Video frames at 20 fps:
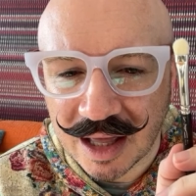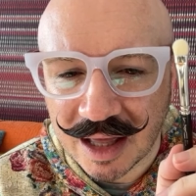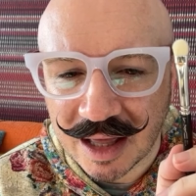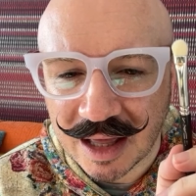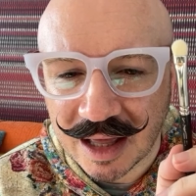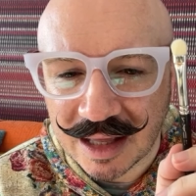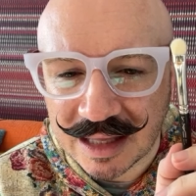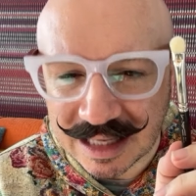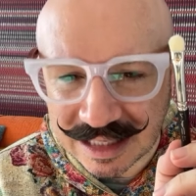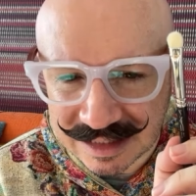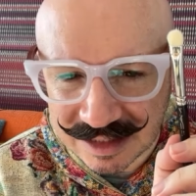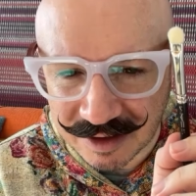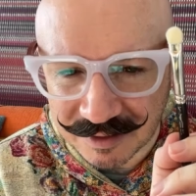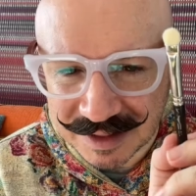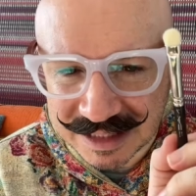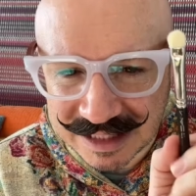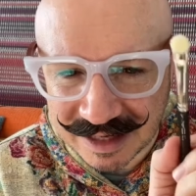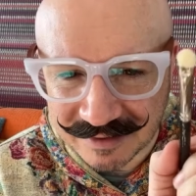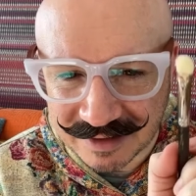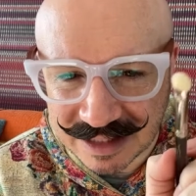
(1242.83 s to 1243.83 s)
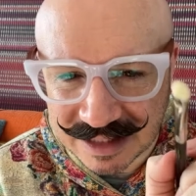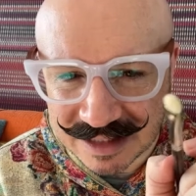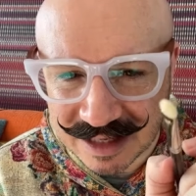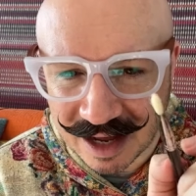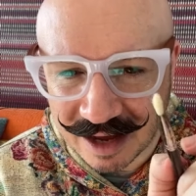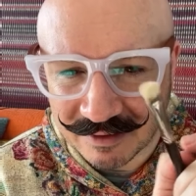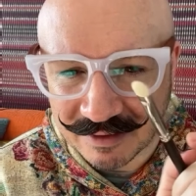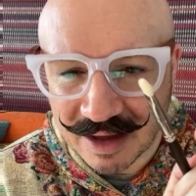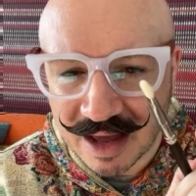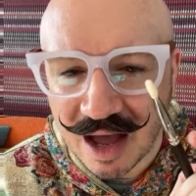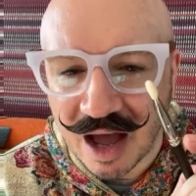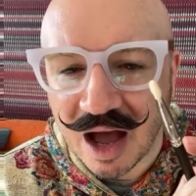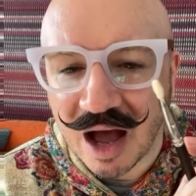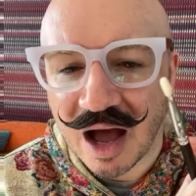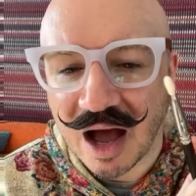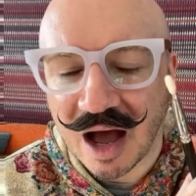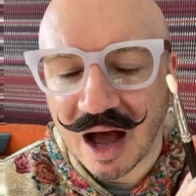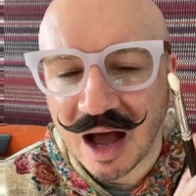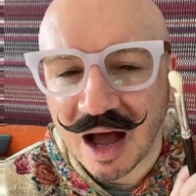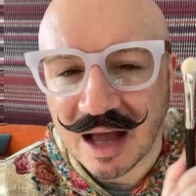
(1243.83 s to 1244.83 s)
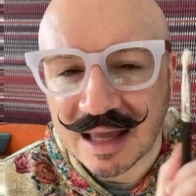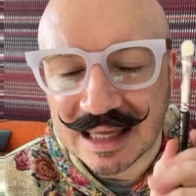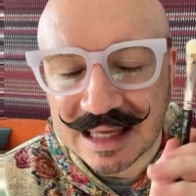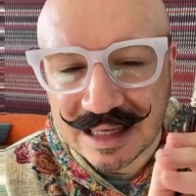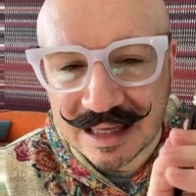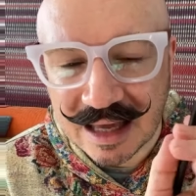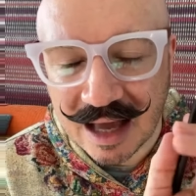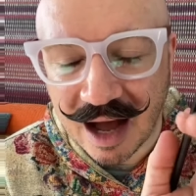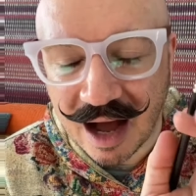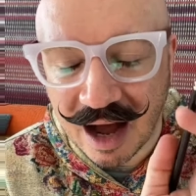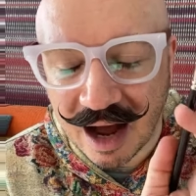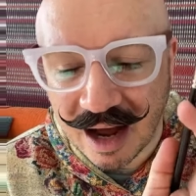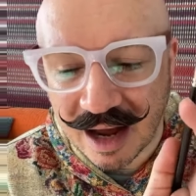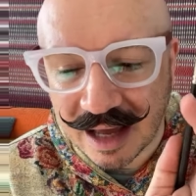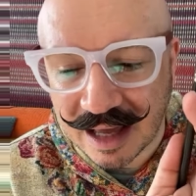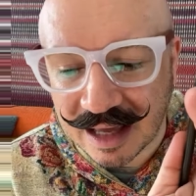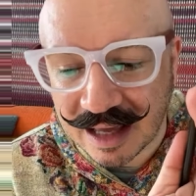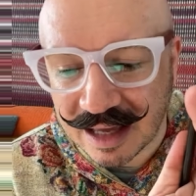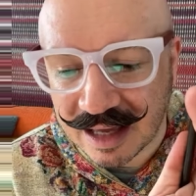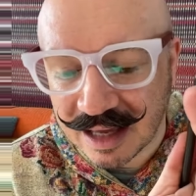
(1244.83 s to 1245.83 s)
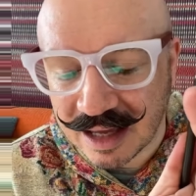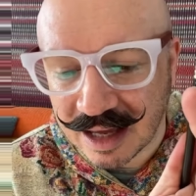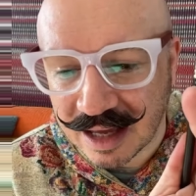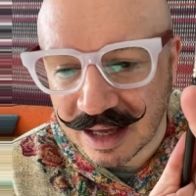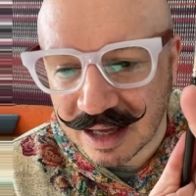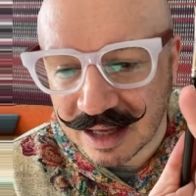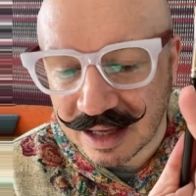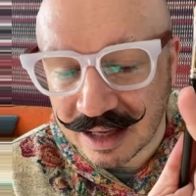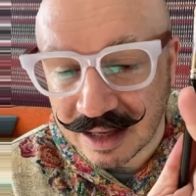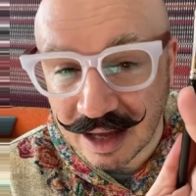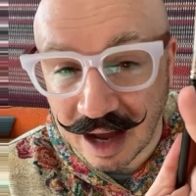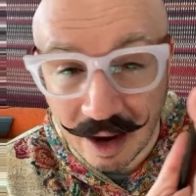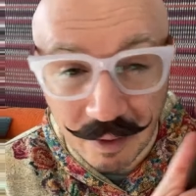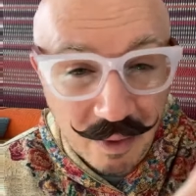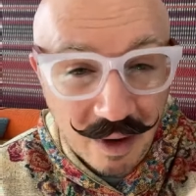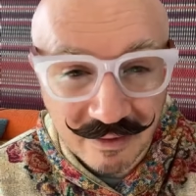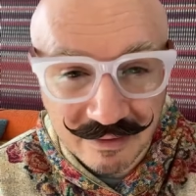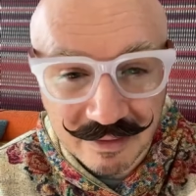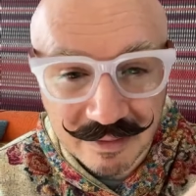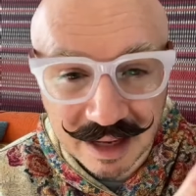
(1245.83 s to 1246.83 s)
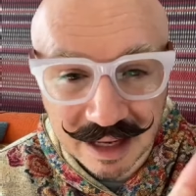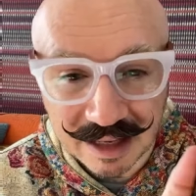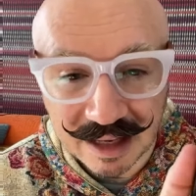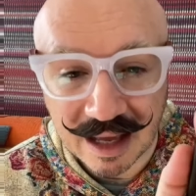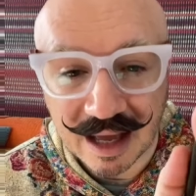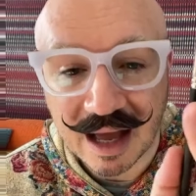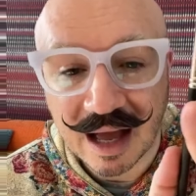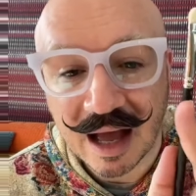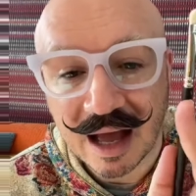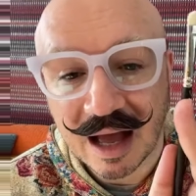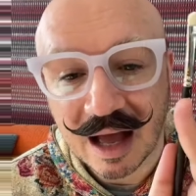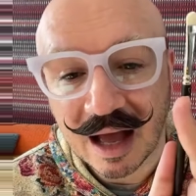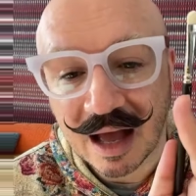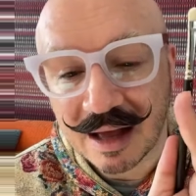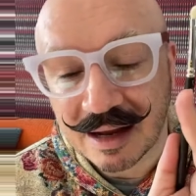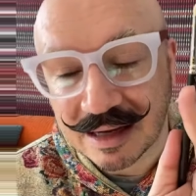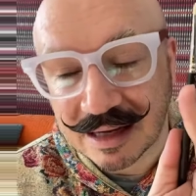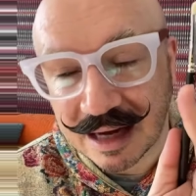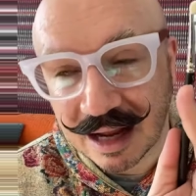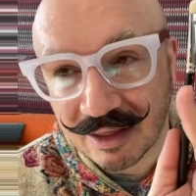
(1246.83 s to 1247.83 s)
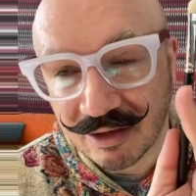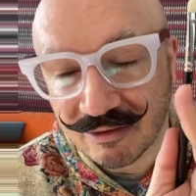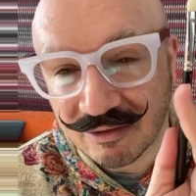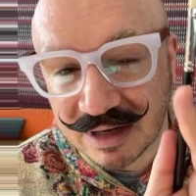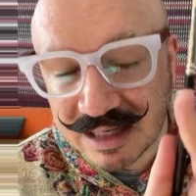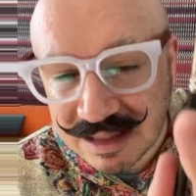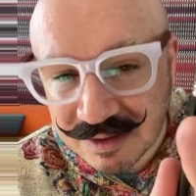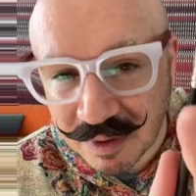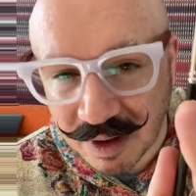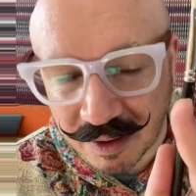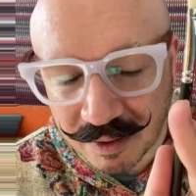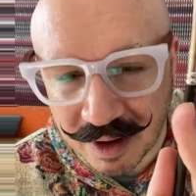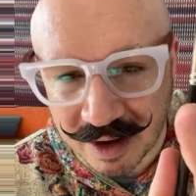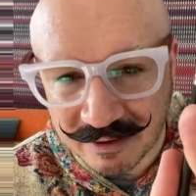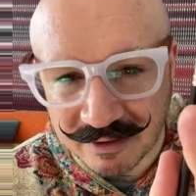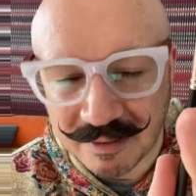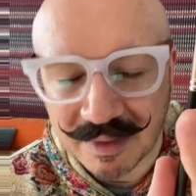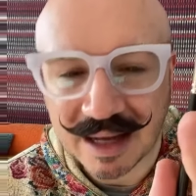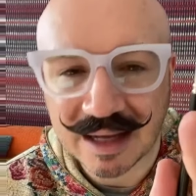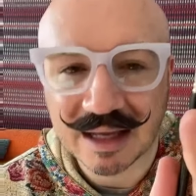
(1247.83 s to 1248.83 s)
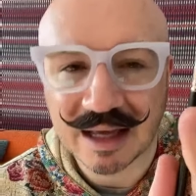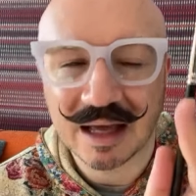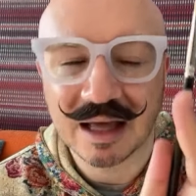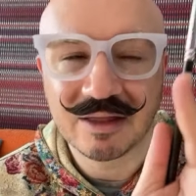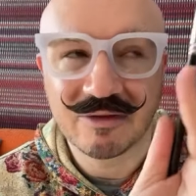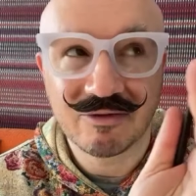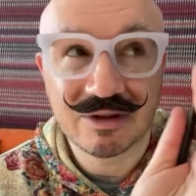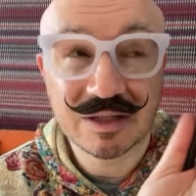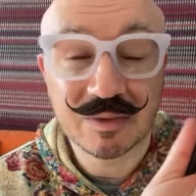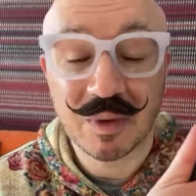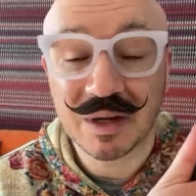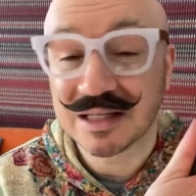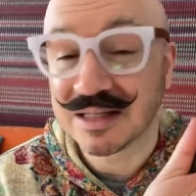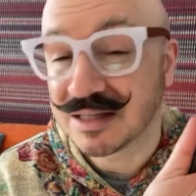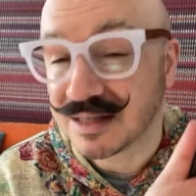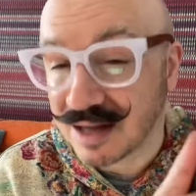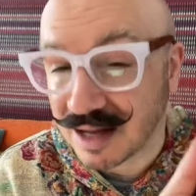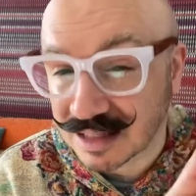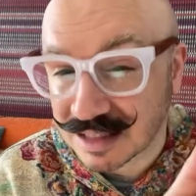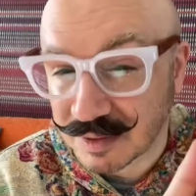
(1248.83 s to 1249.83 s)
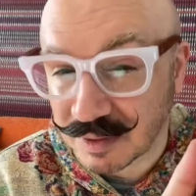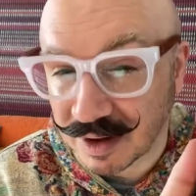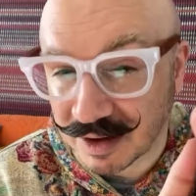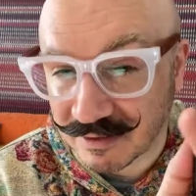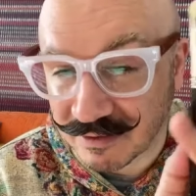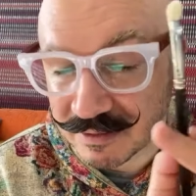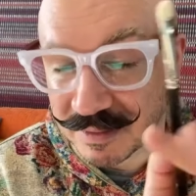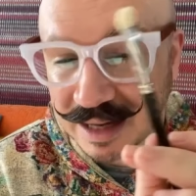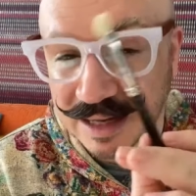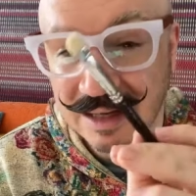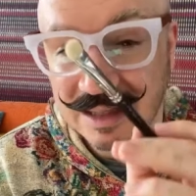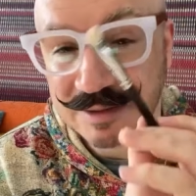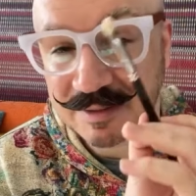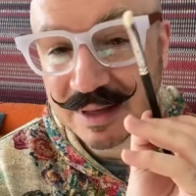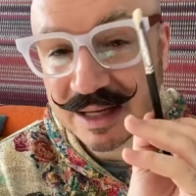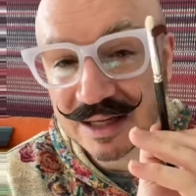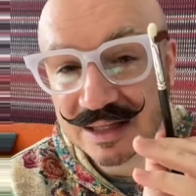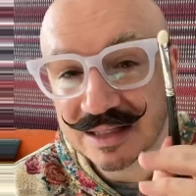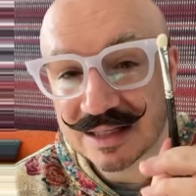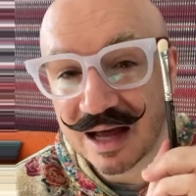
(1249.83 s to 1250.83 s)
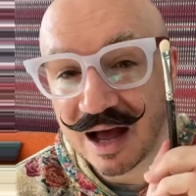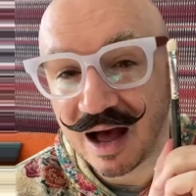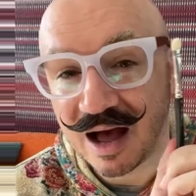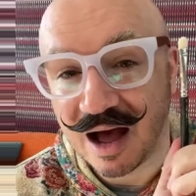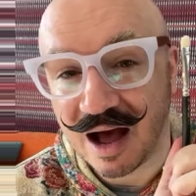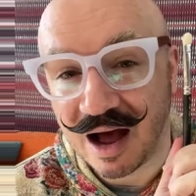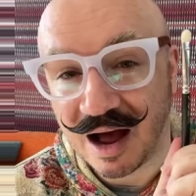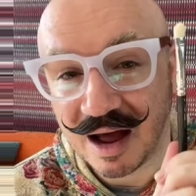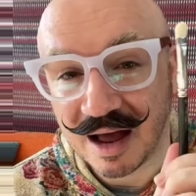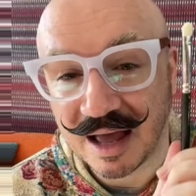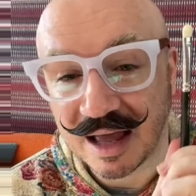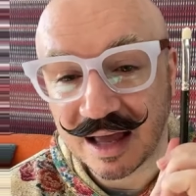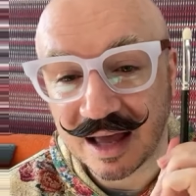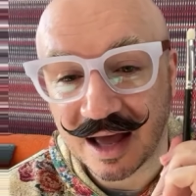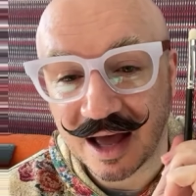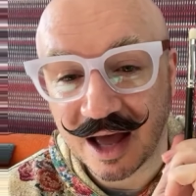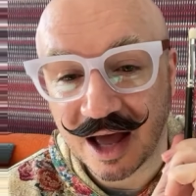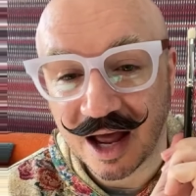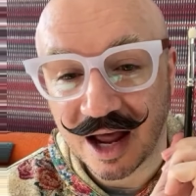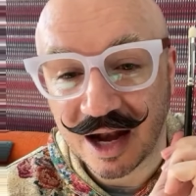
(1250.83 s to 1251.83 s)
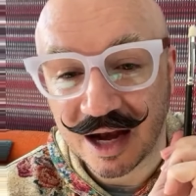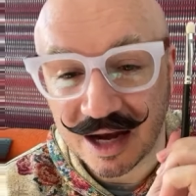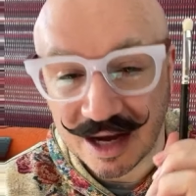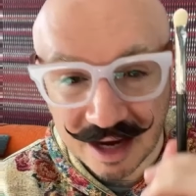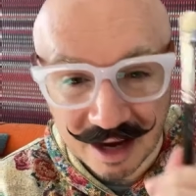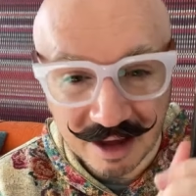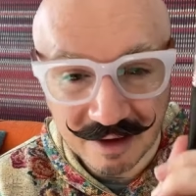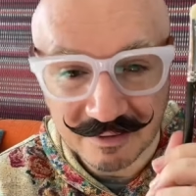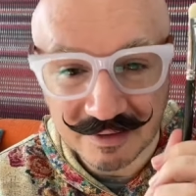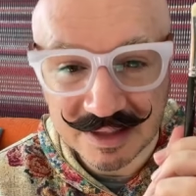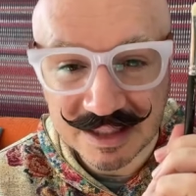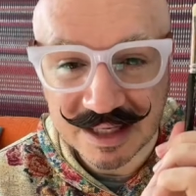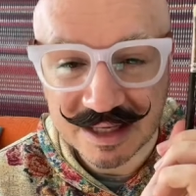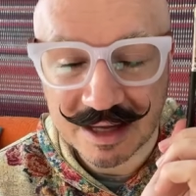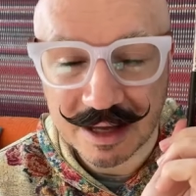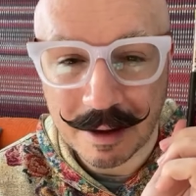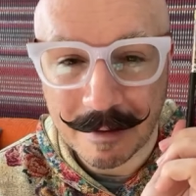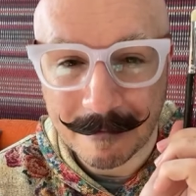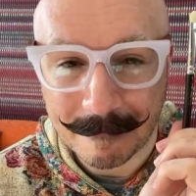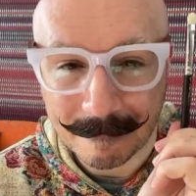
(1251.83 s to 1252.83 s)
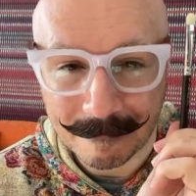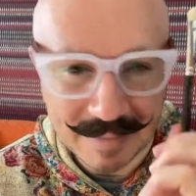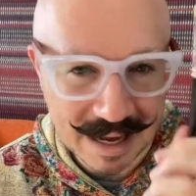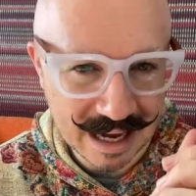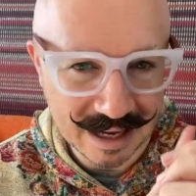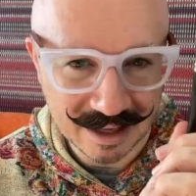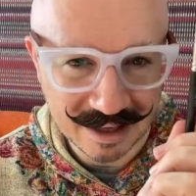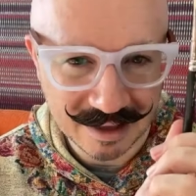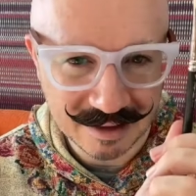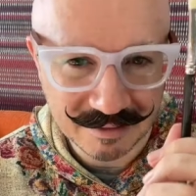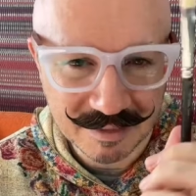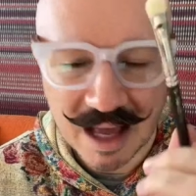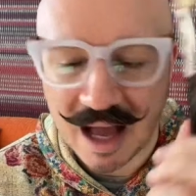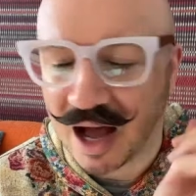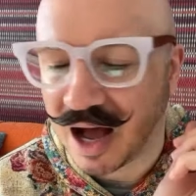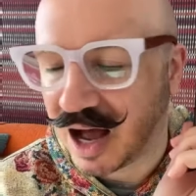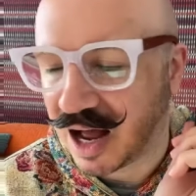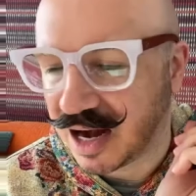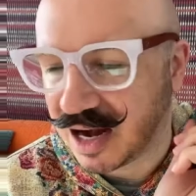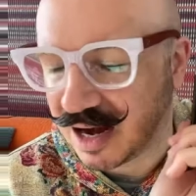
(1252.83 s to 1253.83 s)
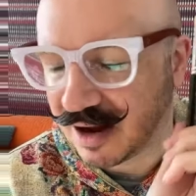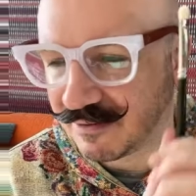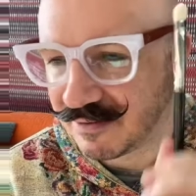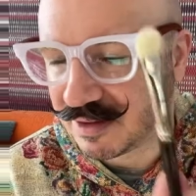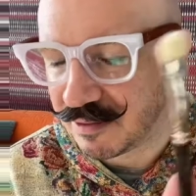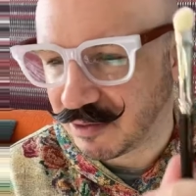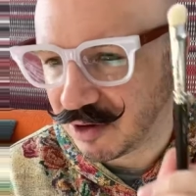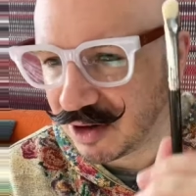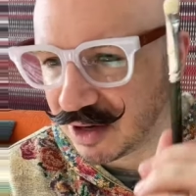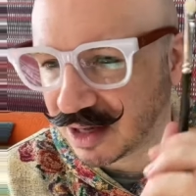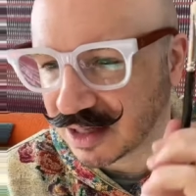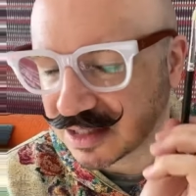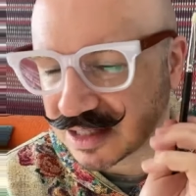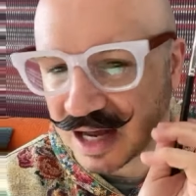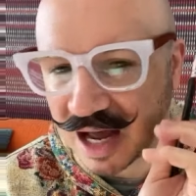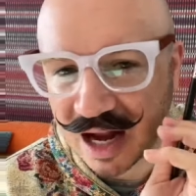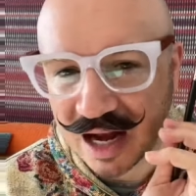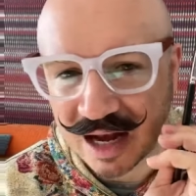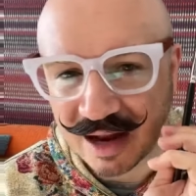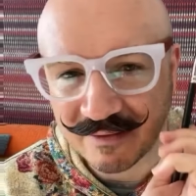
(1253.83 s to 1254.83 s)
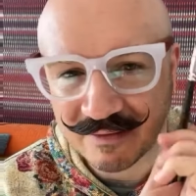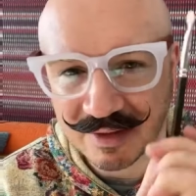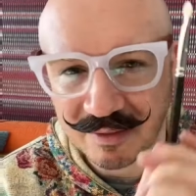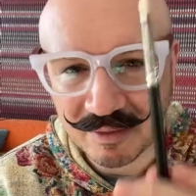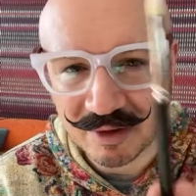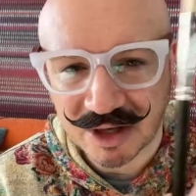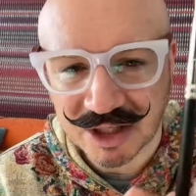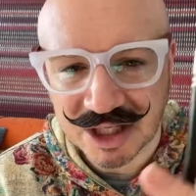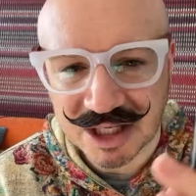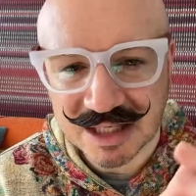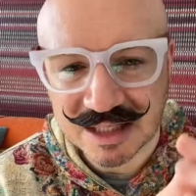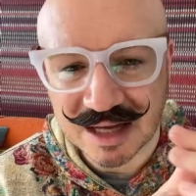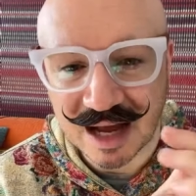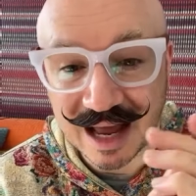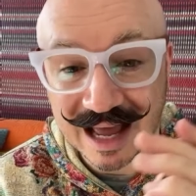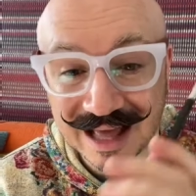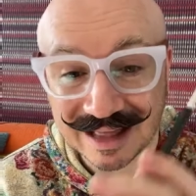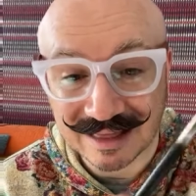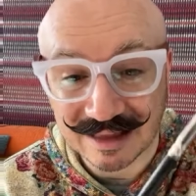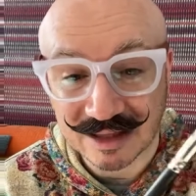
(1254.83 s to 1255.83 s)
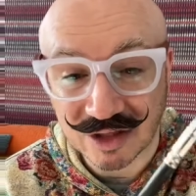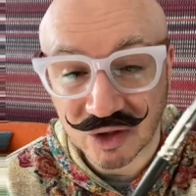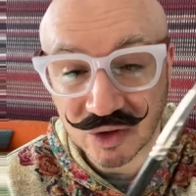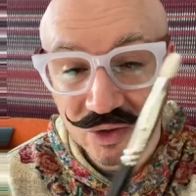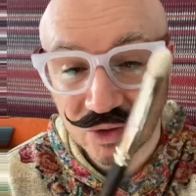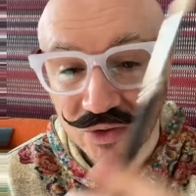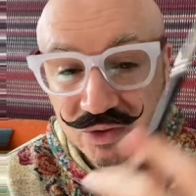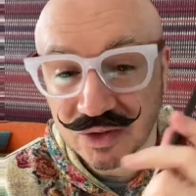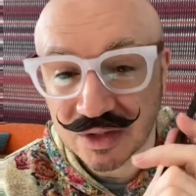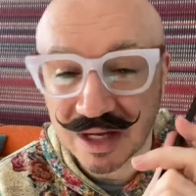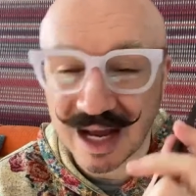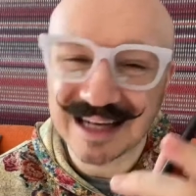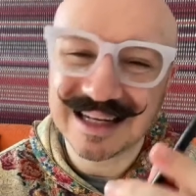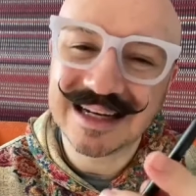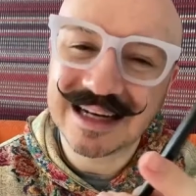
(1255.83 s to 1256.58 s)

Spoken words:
Yes, I'll be saving this live. I work for MAC. Now, the reason why I work for MAC, and the reason why I started working for MAC is because I loved MAC. I love the products, I love the brushes, I had the tools. I didn't